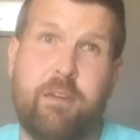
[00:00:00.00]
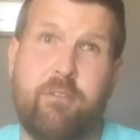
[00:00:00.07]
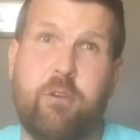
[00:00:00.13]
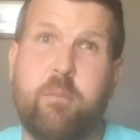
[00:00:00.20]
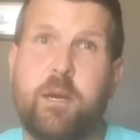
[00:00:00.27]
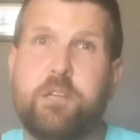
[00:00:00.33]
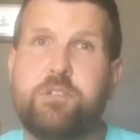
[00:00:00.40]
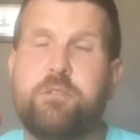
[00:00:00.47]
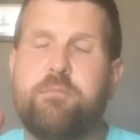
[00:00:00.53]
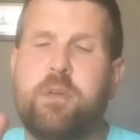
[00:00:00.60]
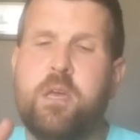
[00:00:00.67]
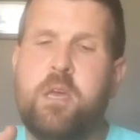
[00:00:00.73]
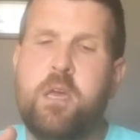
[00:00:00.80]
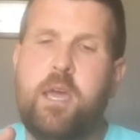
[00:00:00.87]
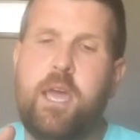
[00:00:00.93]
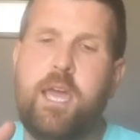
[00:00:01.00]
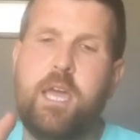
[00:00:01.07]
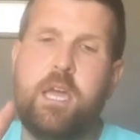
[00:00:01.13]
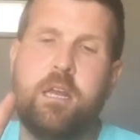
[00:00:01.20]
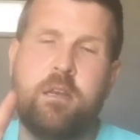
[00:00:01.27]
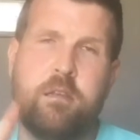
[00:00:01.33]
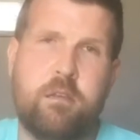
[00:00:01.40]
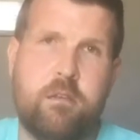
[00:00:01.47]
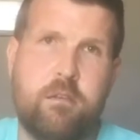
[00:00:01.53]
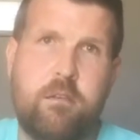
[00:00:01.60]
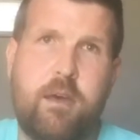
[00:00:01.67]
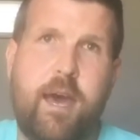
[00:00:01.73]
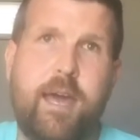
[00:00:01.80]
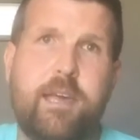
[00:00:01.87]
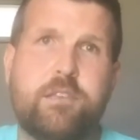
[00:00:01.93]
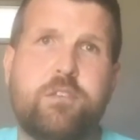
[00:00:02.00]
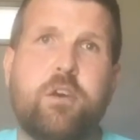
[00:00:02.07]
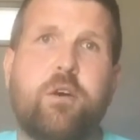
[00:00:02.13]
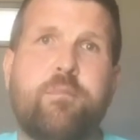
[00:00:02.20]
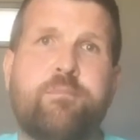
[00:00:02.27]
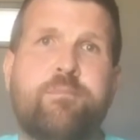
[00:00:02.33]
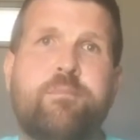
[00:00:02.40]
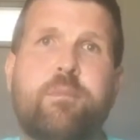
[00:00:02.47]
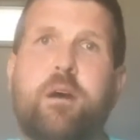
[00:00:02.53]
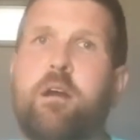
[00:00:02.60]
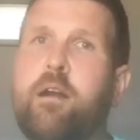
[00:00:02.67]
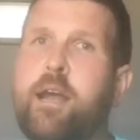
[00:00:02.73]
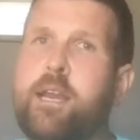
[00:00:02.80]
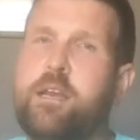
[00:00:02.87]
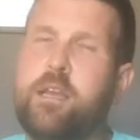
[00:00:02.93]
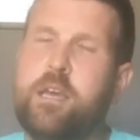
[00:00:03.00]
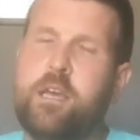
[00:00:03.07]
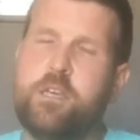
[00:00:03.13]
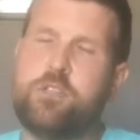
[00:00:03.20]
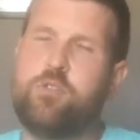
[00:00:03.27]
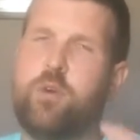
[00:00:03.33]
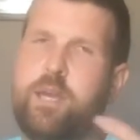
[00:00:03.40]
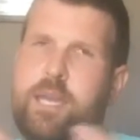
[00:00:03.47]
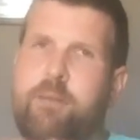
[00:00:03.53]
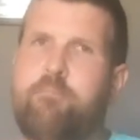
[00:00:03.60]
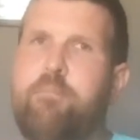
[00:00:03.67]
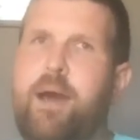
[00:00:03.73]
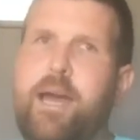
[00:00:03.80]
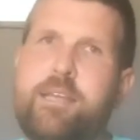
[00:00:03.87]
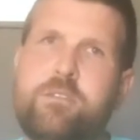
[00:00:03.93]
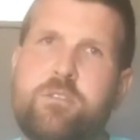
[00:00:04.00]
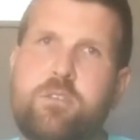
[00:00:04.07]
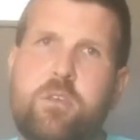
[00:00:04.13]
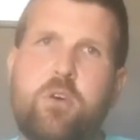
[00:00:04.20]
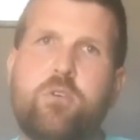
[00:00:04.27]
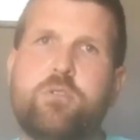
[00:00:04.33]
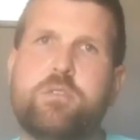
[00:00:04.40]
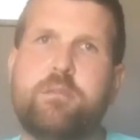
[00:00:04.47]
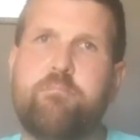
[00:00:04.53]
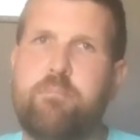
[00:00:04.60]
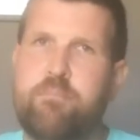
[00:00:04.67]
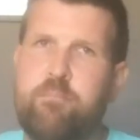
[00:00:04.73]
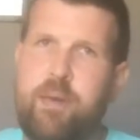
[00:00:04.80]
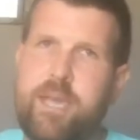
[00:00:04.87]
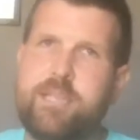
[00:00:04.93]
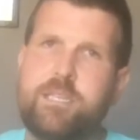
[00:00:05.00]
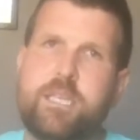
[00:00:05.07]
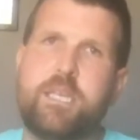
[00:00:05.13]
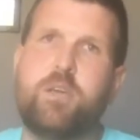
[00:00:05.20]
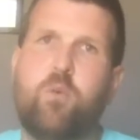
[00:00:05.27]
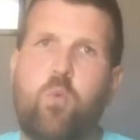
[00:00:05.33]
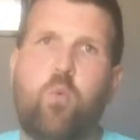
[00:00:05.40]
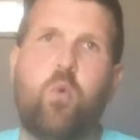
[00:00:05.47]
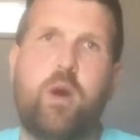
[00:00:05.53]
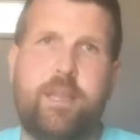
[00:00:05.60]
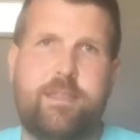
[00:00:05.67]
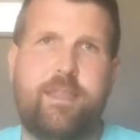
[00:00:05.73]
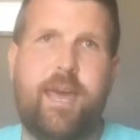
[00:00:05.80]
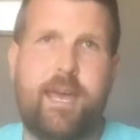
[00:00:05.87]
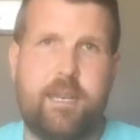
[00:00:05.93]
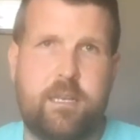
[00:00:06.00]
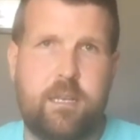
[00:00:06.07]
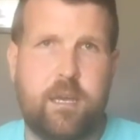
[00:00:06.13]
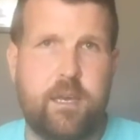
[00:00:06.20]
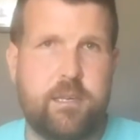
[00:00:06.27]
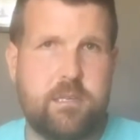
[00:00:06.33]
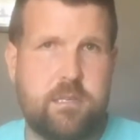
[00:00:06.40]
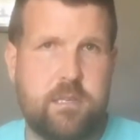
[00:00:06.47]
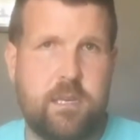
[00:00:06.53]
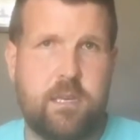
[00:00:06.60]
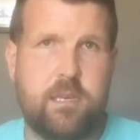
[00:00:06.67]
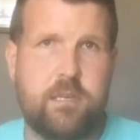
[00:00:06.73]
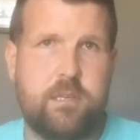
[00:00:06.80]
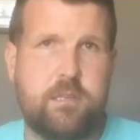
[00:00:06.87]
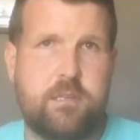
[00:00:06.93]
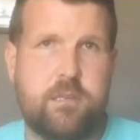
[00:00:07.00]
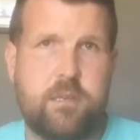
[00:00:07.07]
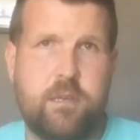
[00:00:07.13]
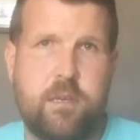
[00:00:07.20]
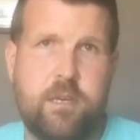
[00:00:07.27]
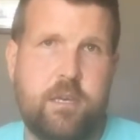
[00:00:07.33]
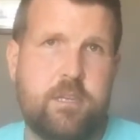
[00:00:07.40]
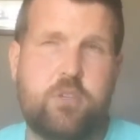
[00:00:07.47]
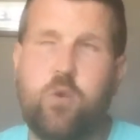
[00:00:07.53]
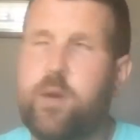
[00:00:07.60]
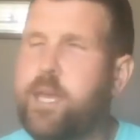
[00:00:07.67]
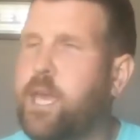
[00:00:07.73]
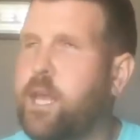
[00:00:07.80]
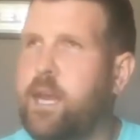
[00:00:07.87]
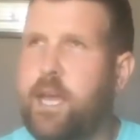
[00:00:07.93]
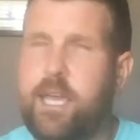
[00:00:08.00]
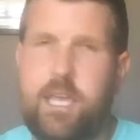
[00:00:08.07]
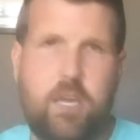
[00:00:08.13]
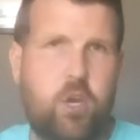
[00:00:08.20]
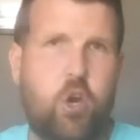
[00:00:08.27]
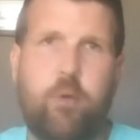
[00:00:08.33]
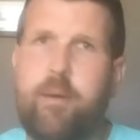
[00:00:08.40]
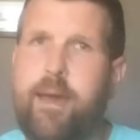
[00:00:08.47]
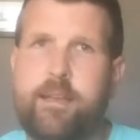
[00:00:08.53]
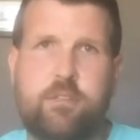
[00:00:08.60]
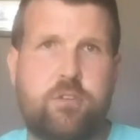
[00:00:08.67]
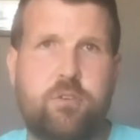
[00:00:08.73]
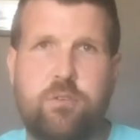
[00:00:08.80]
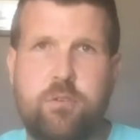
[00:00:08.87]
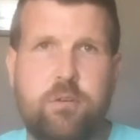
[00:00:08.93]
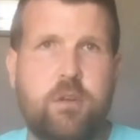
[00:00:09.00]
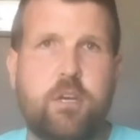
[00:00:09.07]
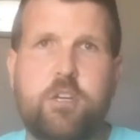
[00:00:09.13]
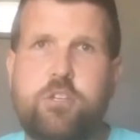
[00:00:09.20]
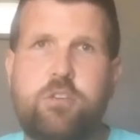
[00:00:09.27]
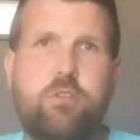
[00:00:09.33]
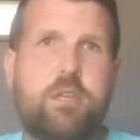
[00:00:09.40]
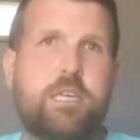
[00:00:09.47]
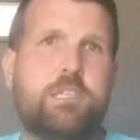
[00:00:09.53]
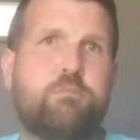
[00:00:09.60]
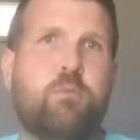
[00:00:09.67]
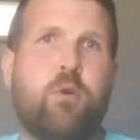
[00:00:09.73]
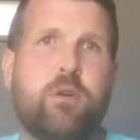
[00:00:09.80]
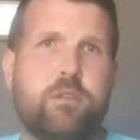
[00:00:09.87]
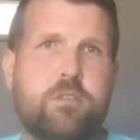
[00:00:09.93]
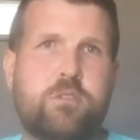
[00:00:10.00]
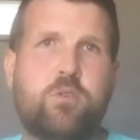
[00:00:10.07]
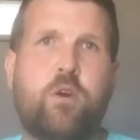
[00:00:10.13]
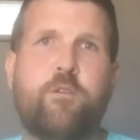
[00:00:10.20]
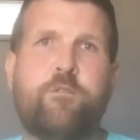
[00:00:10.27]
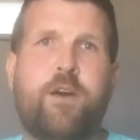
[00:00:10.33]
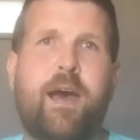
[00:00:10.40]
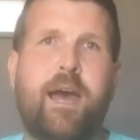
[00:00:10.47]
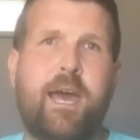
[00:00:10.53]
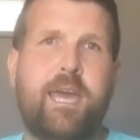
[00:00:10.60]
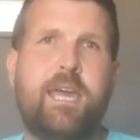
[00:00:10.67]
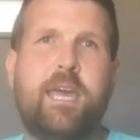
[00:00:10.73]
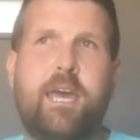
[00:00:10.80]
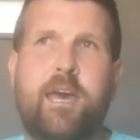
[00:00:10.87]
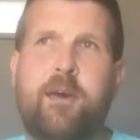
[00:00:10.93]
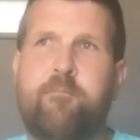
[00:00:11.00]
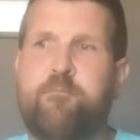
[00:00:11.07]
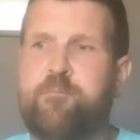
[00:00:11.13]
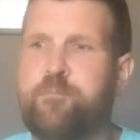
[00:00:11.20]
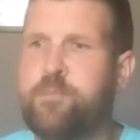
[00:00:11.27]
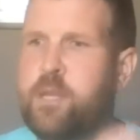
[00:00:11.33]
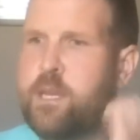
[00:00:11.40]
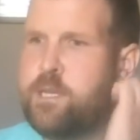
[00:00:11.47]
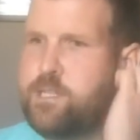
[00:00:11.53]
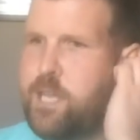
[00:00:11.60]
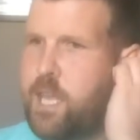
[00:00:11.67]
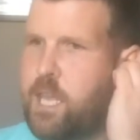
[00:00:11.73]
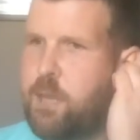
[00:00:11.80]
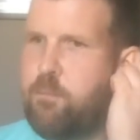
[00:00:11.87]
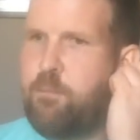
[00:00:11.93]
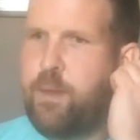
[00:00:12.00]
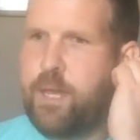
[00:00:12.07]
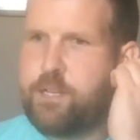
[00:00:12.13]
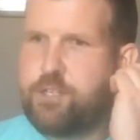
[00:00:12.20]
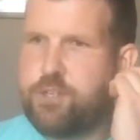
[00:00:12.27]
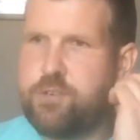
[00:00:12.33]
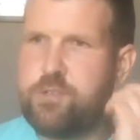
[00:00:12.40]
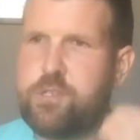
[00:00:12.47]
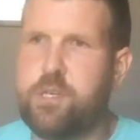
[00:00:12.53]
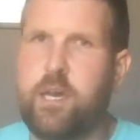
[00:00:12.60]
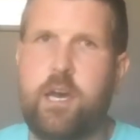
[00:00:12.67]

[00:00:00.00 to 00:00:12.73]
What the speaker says: very much, and ISO, all right? So it combines those, and basically what that does is, so again, I could go back to shooting sports. So if I am taking pictures